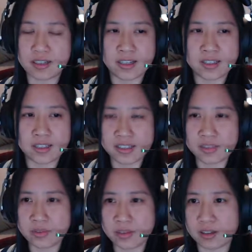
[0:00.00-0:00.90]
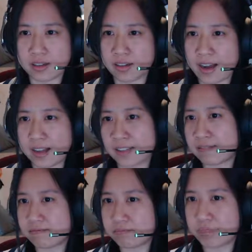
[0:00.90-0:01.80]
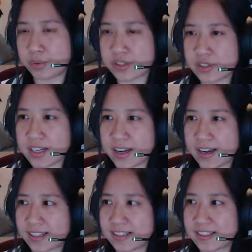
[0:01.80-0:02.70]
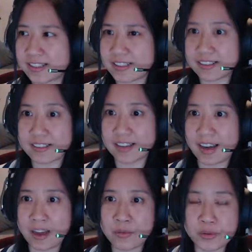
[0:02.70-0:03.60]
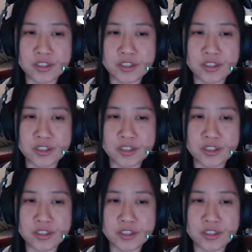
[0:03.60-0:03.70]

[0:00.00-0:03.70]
And it's, I personally, I wouldn't